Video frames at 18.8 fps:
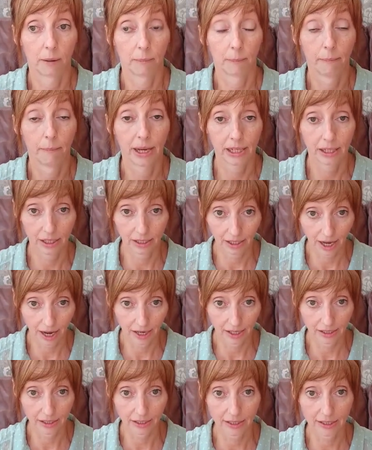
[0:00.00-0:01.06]
making
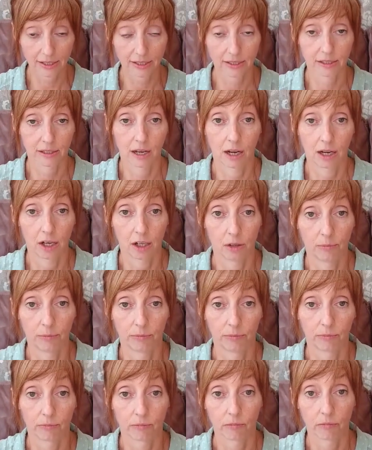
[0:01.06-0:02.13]
cakes
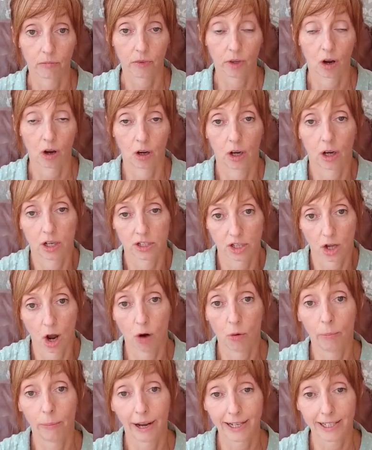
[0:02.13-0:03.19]
as a
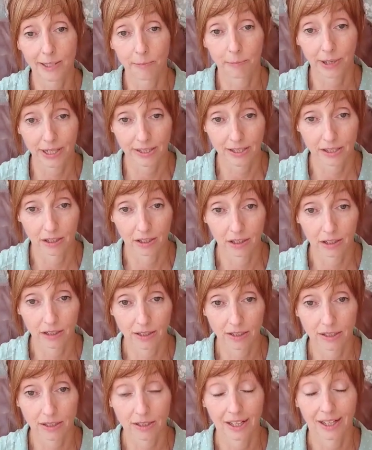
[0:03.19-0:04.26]
home-based business
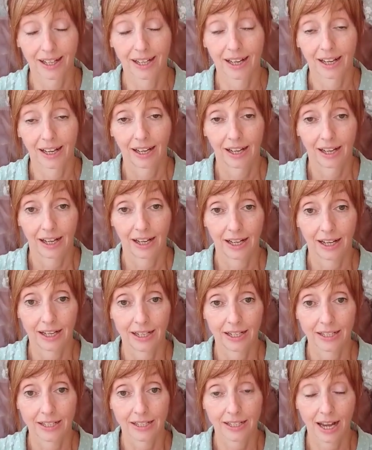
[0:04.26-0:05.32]

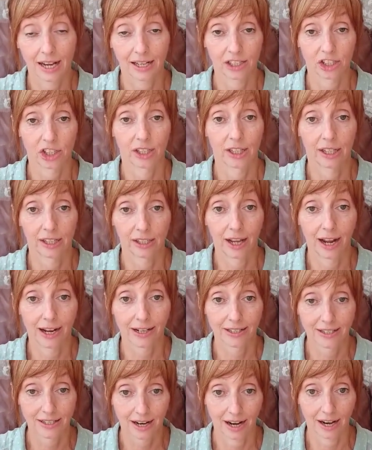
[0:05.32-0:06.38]
is actually
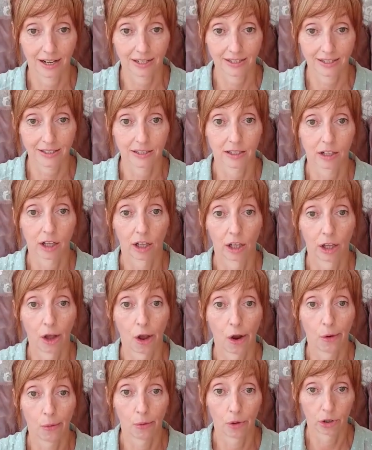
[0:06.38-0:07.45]
classed as
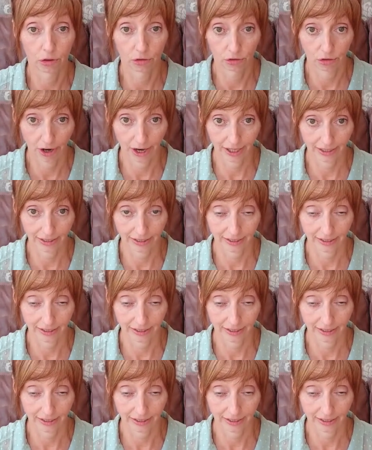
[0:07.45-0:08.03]
low risk.